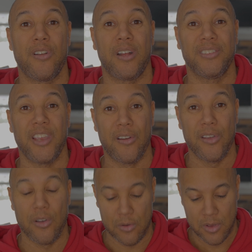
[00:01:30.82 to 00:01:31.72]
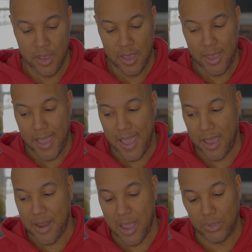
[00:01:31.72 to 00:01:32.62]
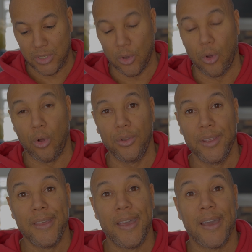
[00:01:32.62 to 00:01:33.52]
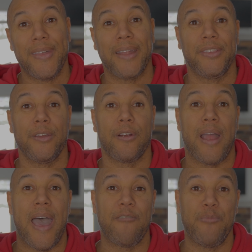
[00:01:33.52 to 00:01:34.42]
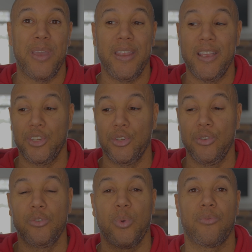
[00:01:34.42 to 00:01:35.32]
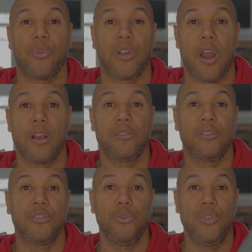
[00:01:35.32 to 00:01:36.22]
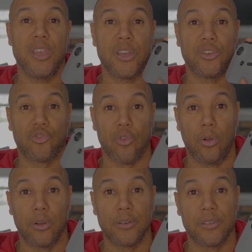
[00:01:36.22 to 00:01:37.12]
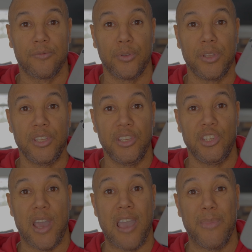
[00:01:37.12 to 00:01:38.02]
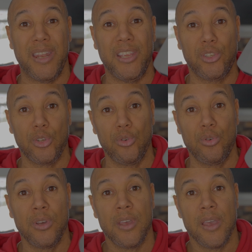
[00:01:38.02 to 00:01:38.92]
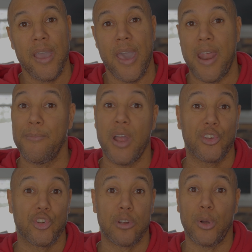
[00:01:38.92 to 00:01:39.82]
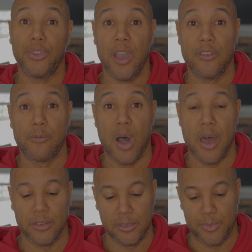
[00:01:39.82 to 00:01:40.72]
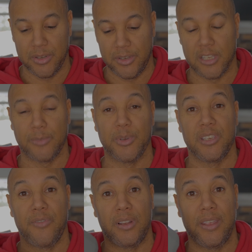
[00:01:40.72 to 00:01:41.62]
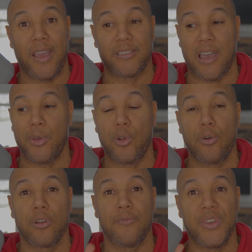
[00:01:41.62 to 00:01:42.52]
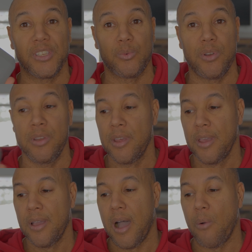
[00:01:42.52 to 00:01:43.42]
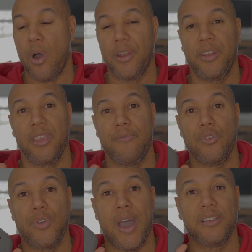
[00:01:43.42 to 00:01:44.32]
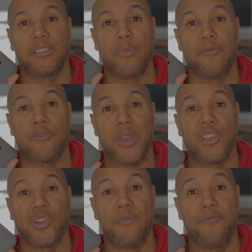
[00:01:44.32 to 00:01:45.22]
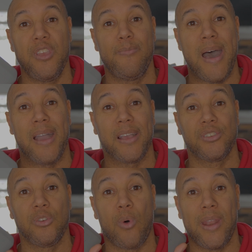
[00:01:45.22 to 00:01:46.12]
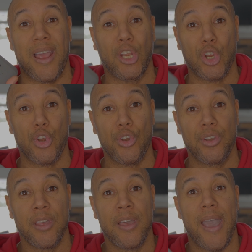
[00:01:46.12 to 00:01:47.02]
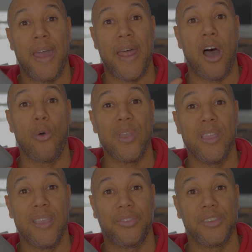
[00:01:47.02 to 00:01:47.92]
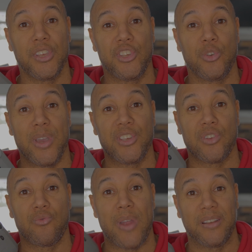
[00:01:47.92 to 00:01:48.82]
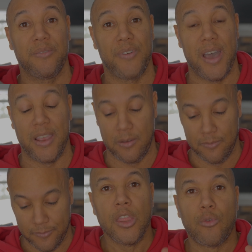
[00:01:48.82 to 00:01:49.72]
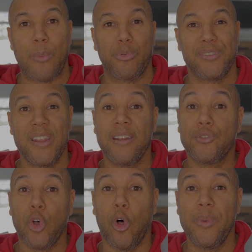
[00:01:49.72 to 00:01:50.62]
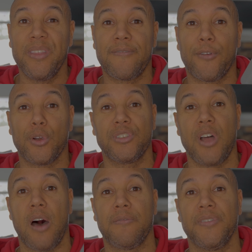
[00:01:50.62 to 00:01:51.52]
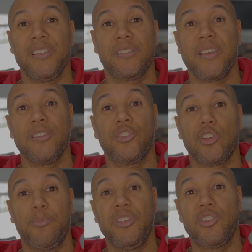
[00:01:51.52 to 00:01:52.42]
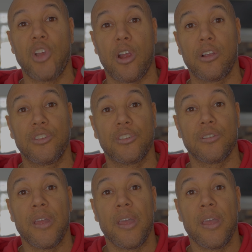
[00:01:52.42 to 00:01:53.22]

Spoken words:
in Ontario, and I was told that there have been issues with regards to the controllers for the DJI Mini 2, and I'm not sure about the other models, but specifically as I'm an owner of this one, I wanted to give you guys some information and feedback as to what I learned and how we can get the situation rectified. The representative told me that first off, these things should be charged